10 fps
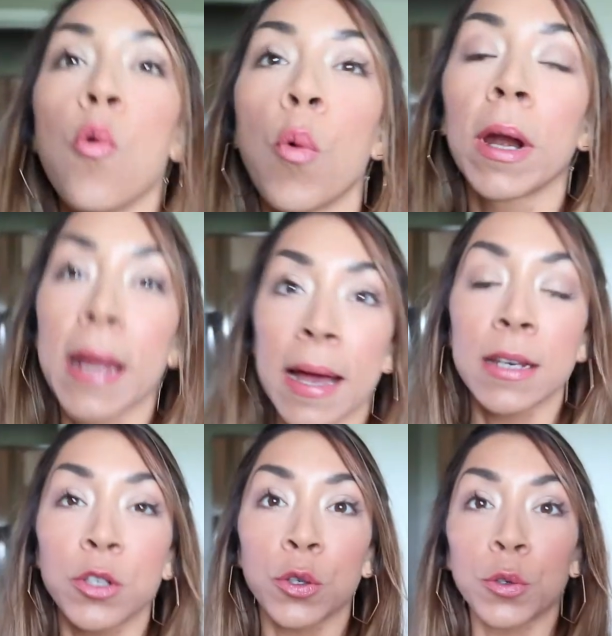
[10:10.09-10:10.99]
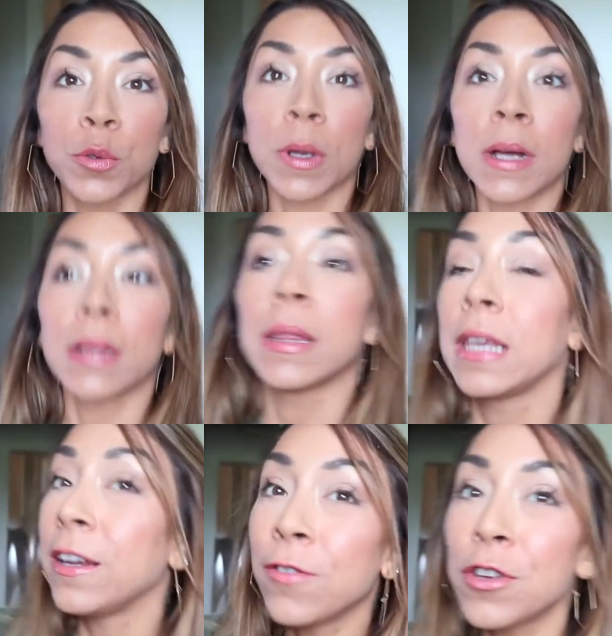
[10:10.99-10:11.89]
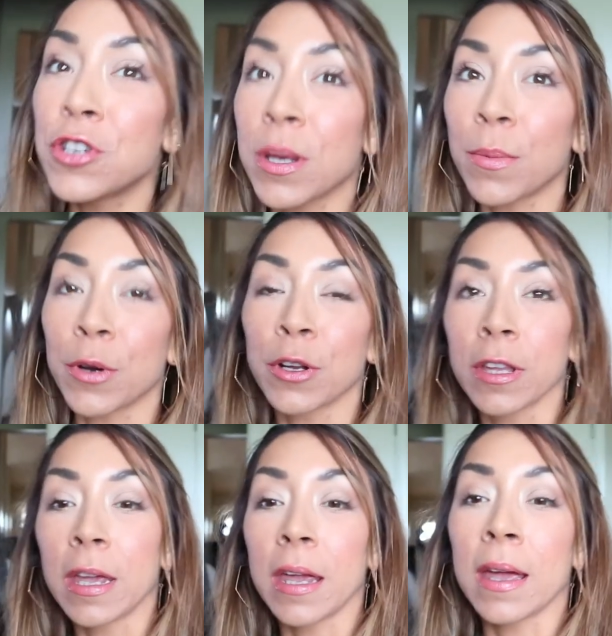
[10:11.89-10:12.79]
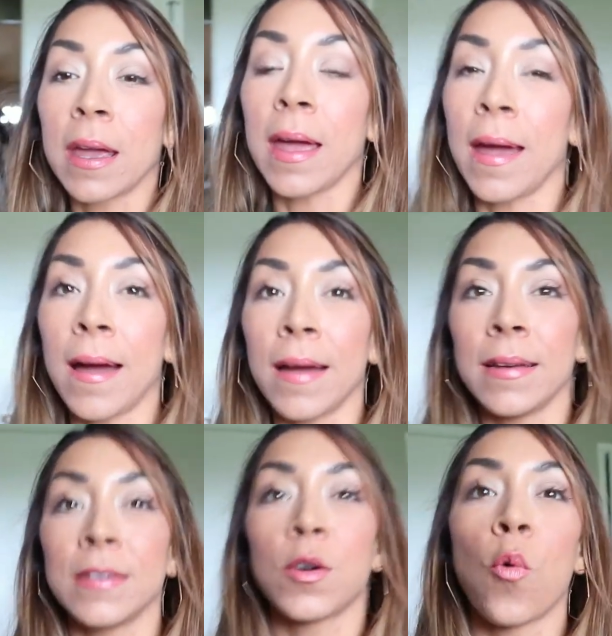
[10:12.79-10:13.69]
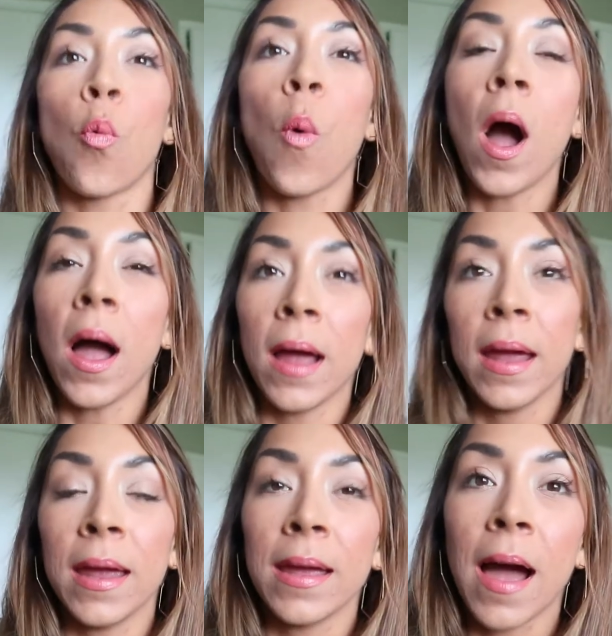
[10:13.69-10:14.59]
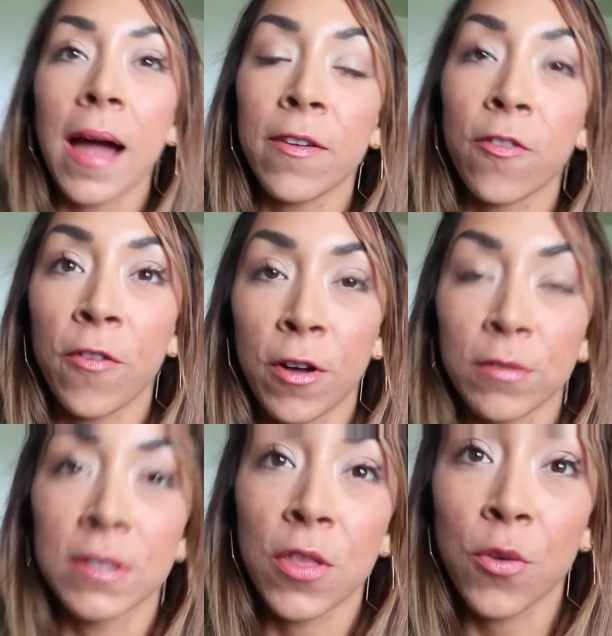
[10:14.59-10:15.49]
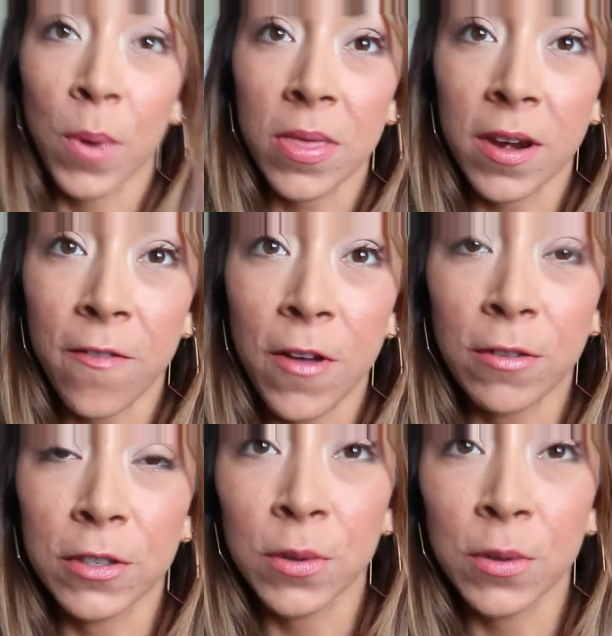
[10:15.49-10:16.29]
when I had to leave the gym early and why I felt the way that I felt.